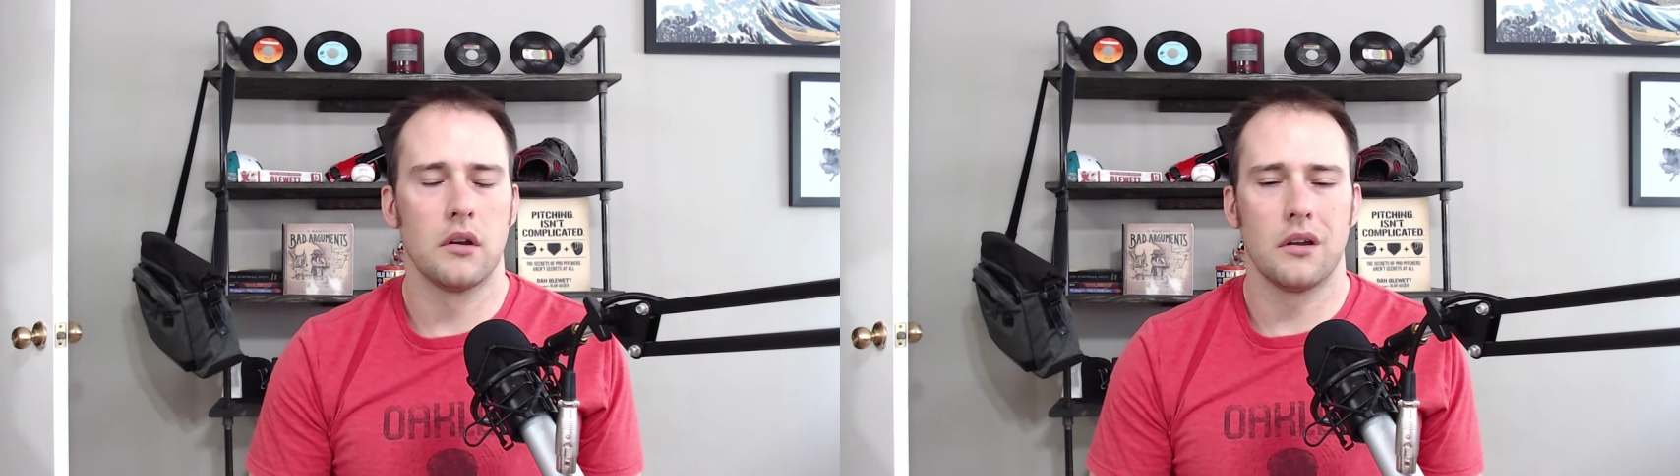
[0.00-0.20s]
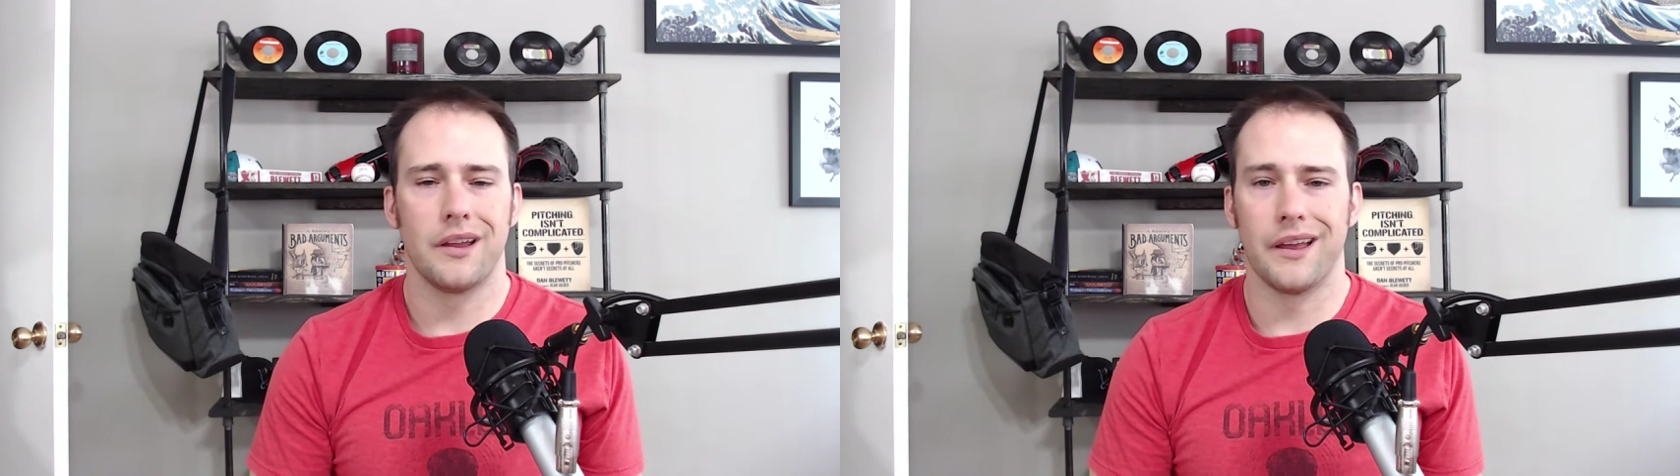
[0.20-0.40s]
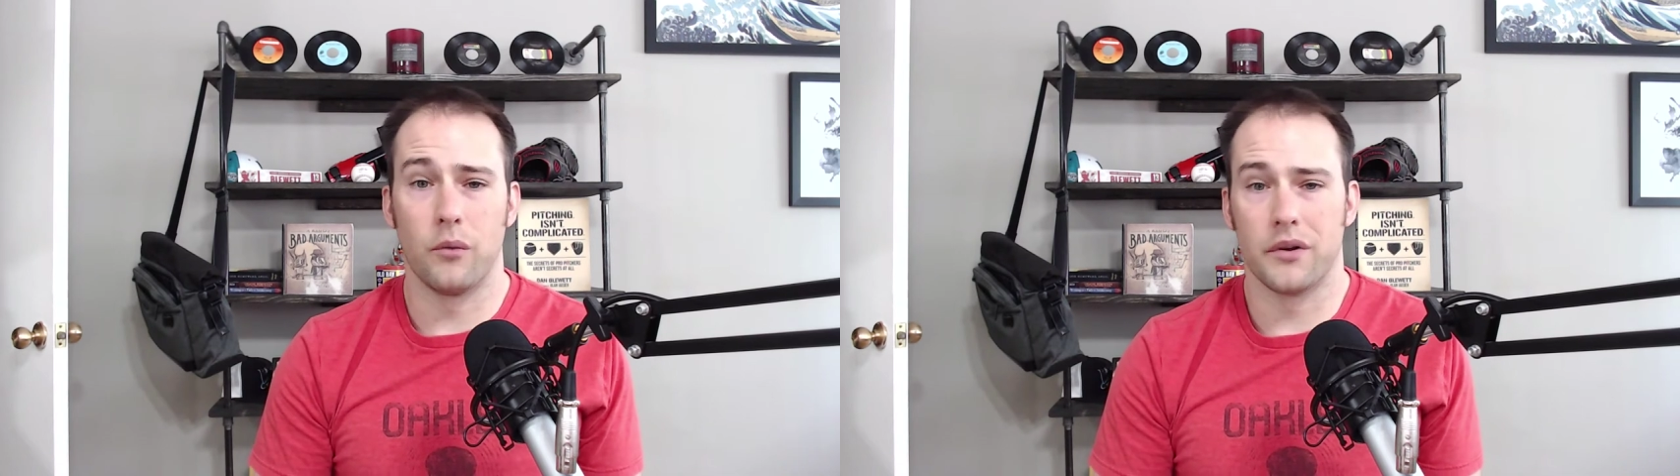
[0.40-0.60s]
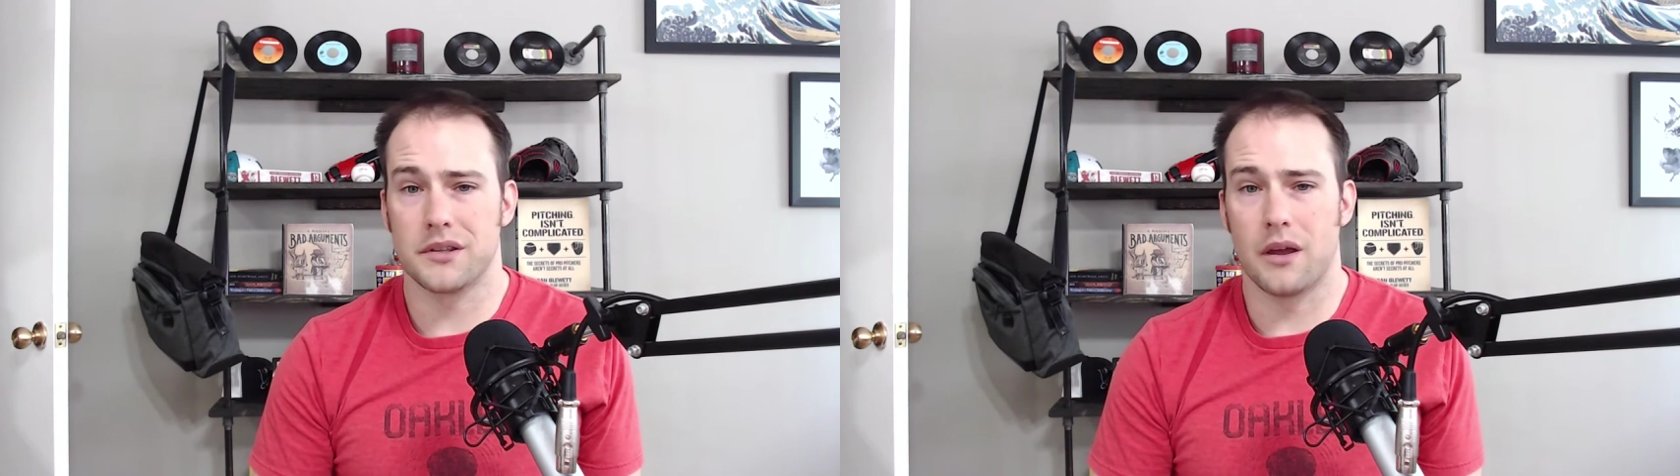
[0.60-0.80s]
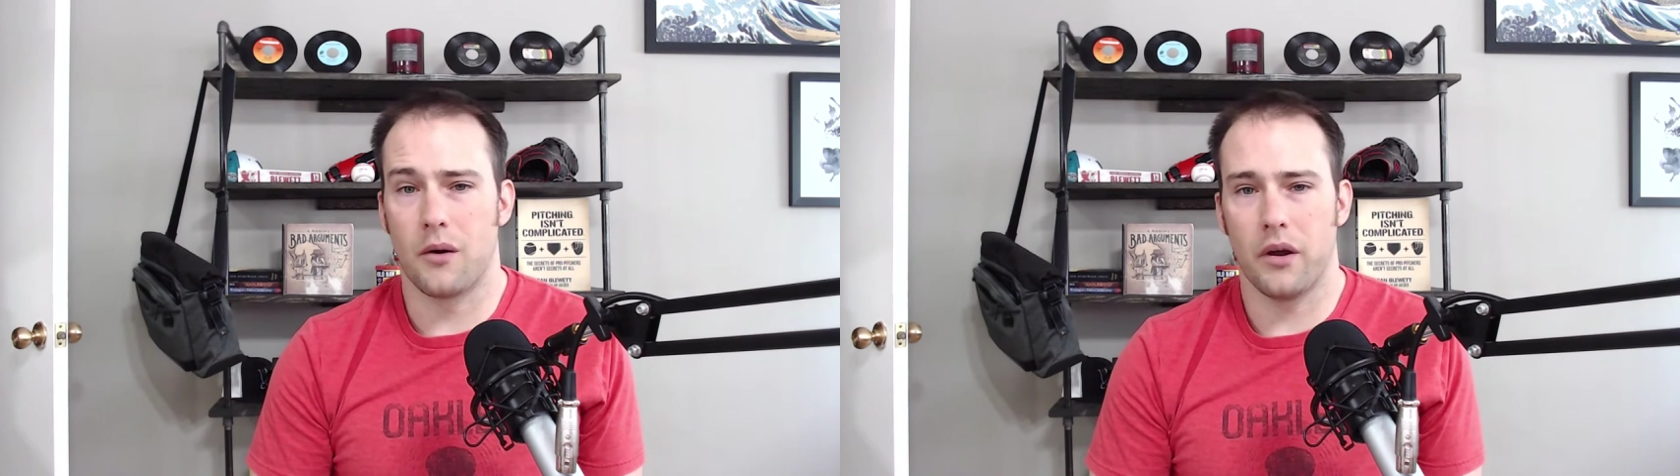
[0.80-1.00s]
It wasn't
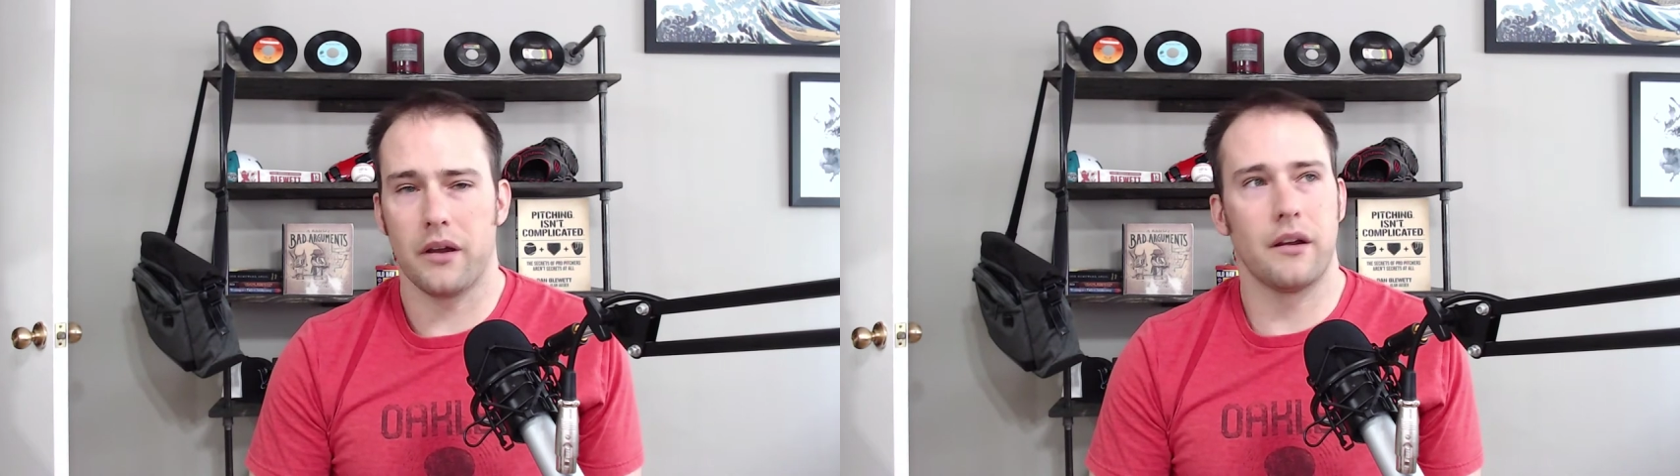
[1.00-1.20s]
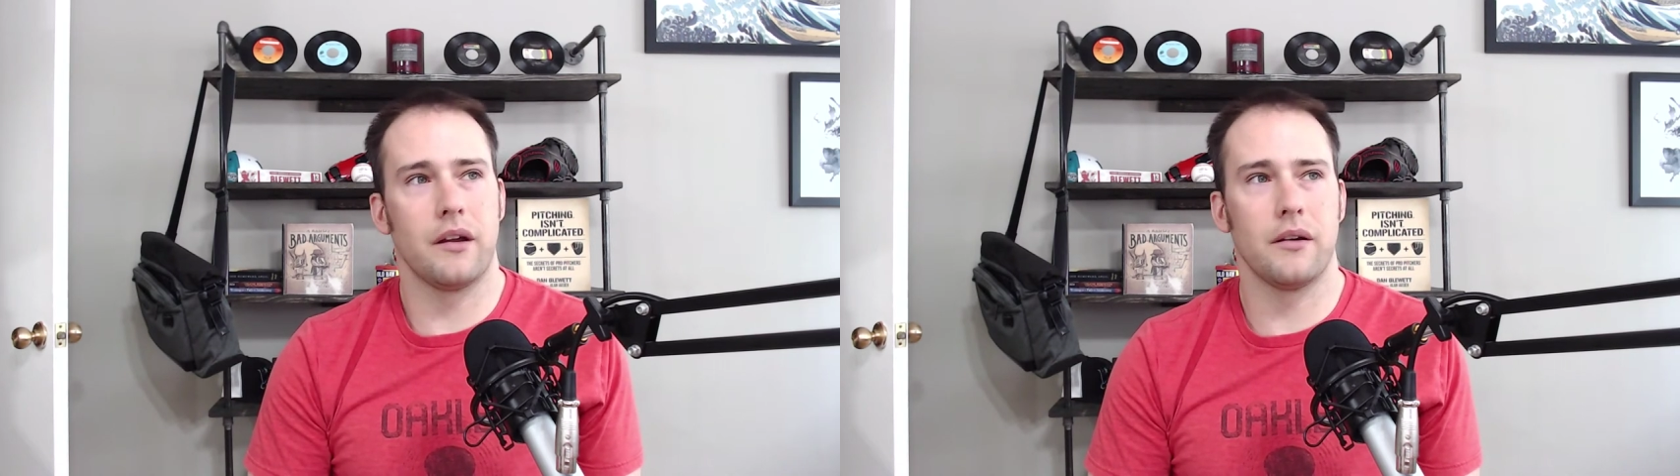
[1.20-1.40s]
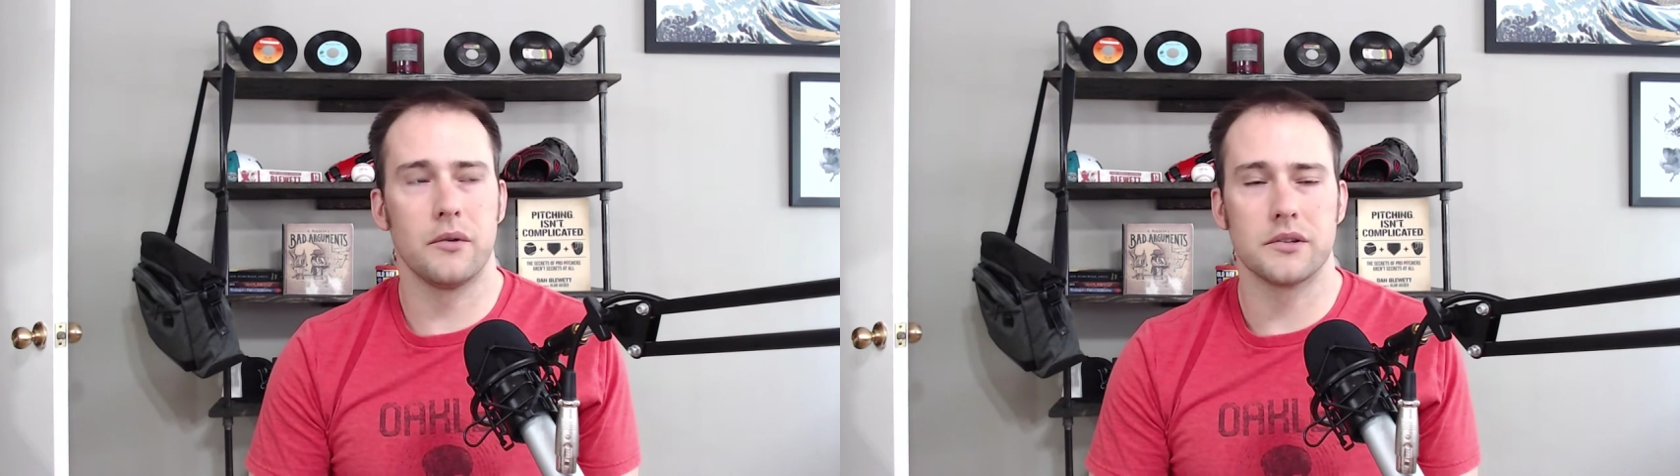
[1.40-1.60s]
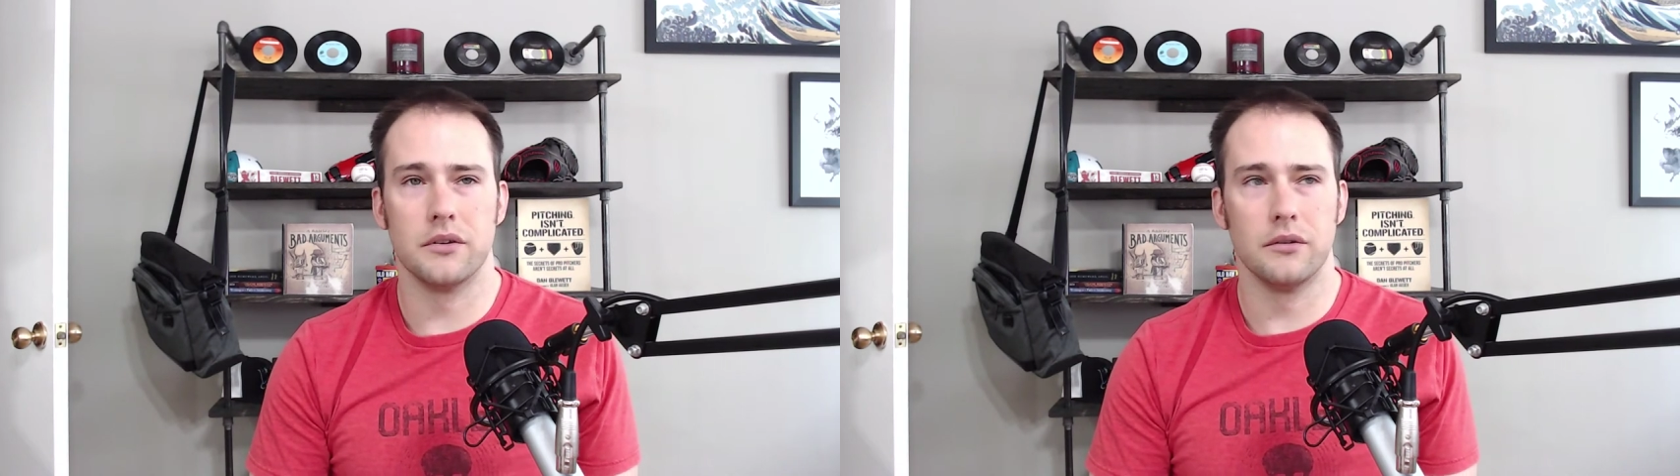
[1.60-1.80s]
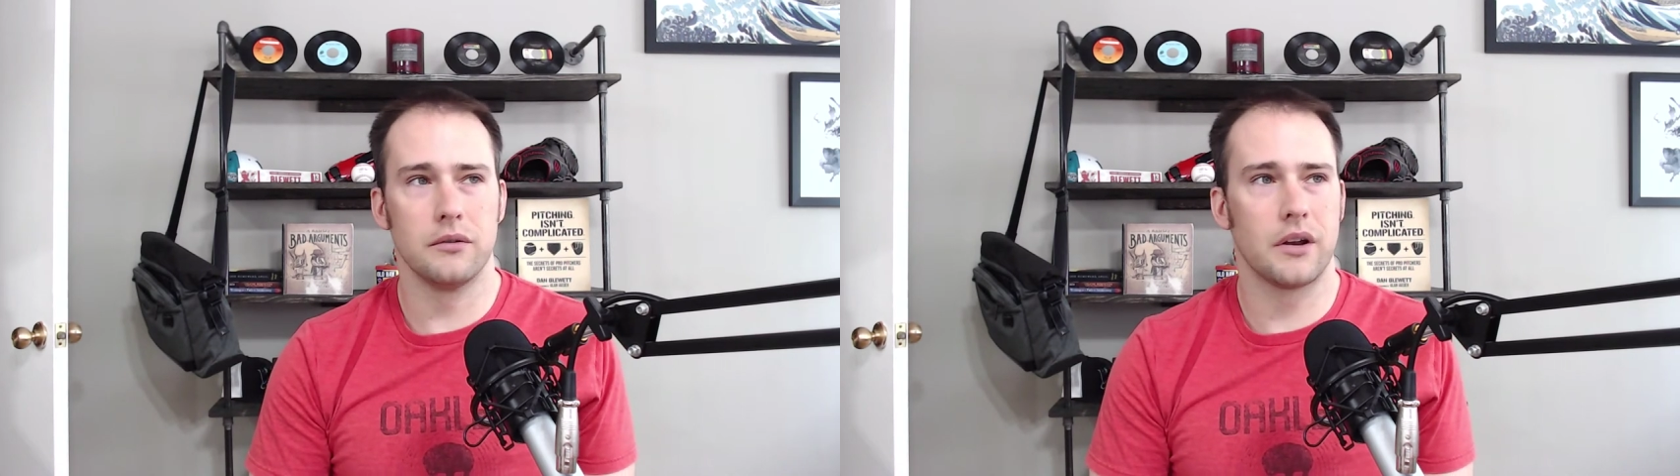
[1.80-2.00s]
that way. I always
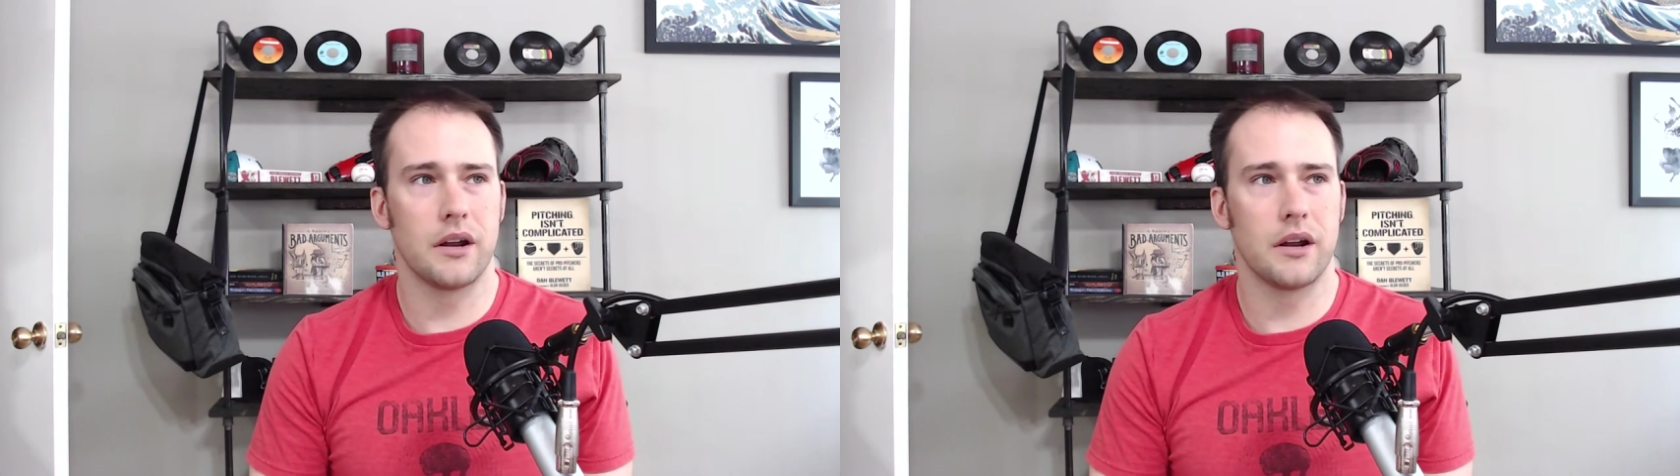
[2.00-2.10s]
knew that I